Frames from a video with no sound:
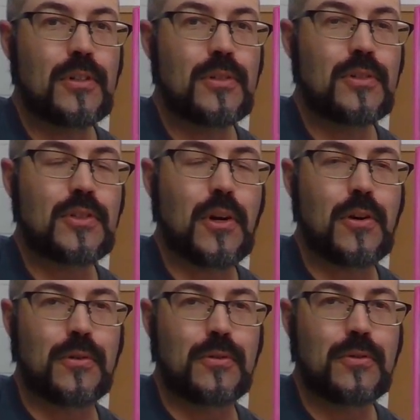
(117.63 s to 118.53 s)

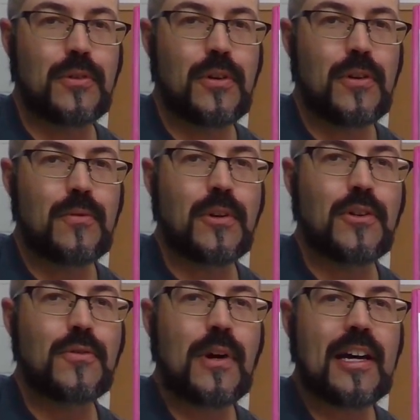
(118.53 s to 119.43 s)
So, when
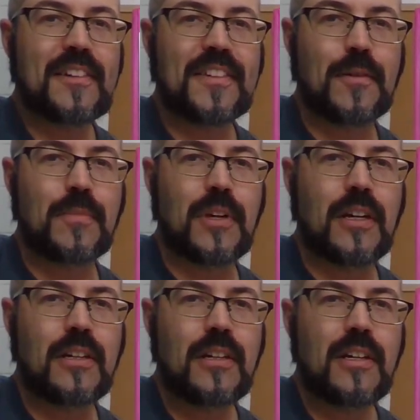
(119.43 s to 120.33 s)
you write
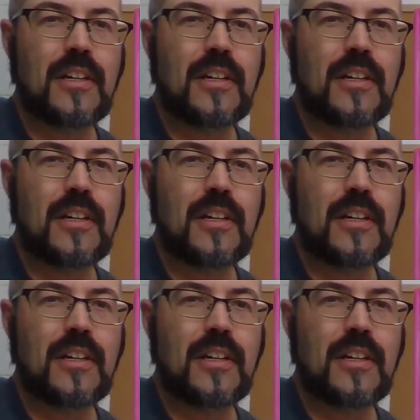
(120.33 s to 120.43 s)
something,